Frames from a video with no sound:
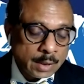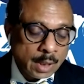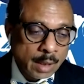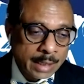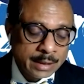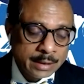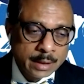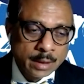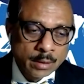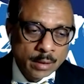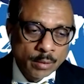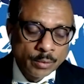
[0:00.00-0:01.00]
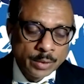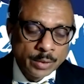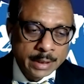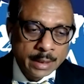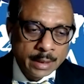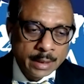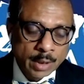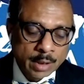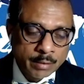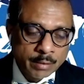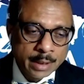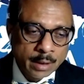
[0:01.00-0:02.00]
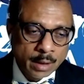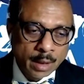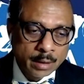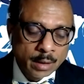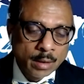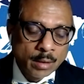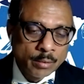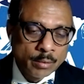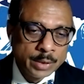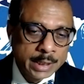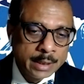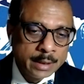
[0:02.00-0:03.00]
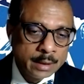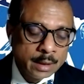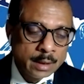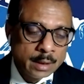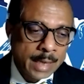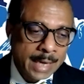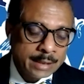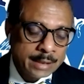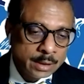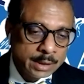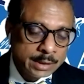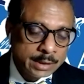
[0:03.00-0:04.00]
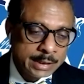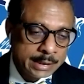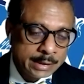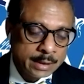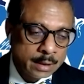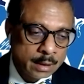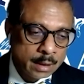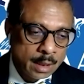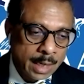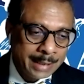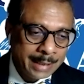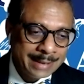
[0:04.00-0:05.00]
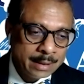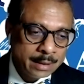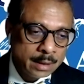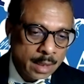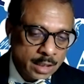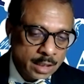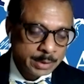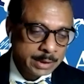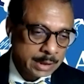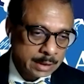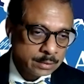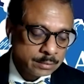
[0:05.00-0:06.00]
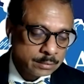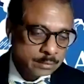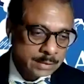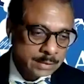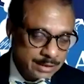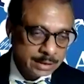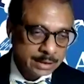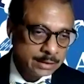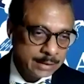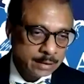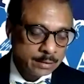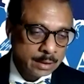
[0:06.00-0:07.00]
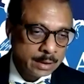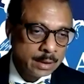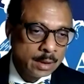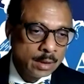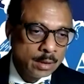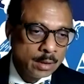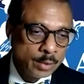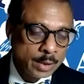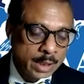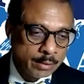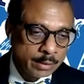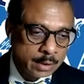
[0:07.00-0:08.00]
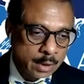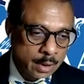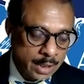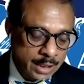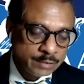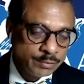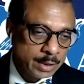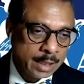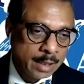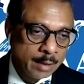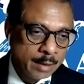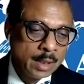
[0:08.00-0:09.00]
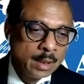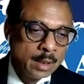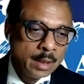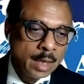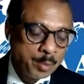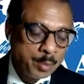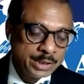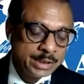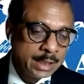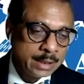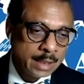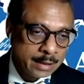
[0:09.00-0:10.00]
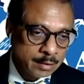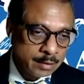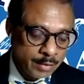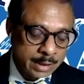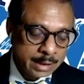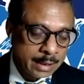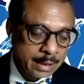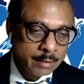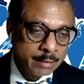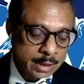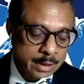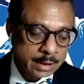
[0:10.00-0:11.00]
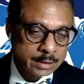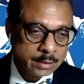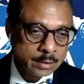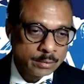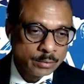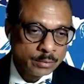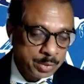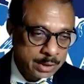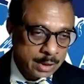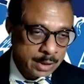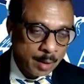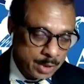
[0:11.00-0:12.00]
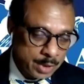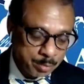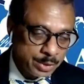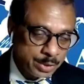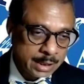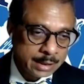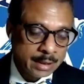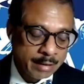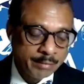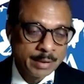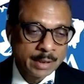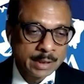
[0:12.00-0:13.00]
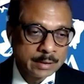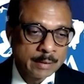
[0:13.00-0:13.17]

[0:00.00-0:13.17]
other thing, we really work very hard. We actually treated 100 hospitals, nurses actually. We gave lunch for them, appreciate the frontline workers, we appreciate their efforts,